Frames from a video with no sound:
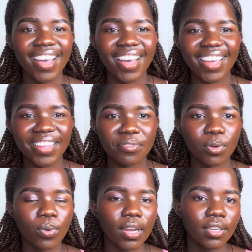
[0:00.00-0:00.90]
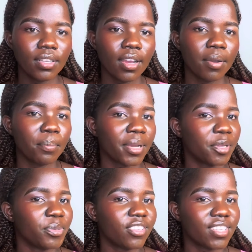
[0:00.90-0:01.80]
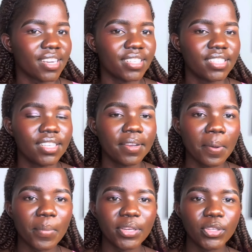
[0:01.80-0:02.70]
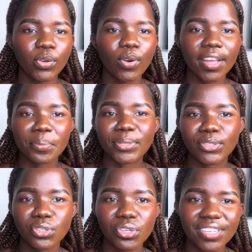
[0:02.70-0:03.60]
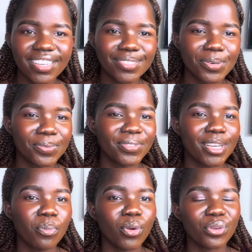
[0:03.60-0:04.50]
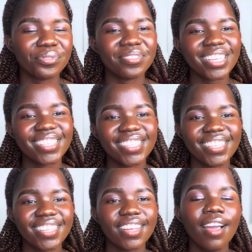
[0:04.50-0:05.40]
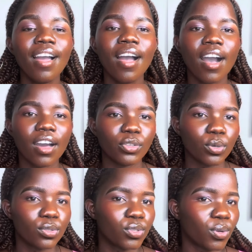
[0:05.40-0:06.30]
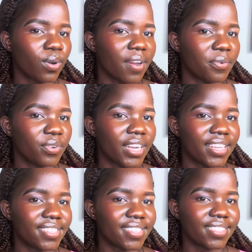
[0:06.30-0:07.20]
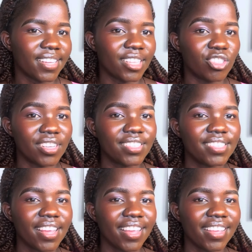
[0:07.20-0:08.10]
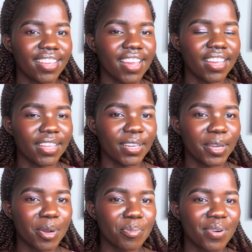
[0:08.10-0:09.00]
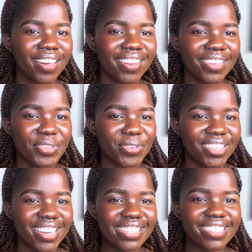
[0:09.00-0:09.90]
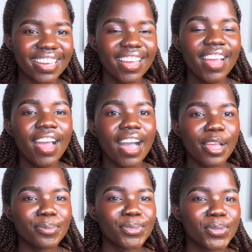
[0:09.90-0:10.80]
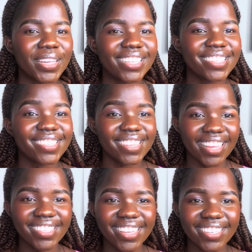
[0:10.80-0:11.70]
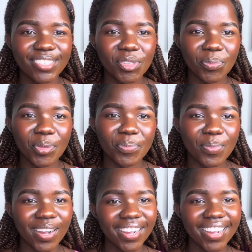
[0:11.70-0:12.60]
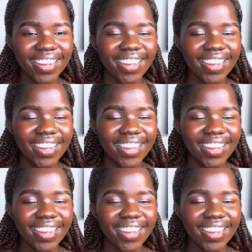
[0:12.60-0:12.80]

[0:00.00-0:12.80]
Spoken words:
Hi everyone, my name is Charity Amanio. I am a student of Chambogo University and also a real estate agent here in Kampala, Uganda. I am so excited to be back.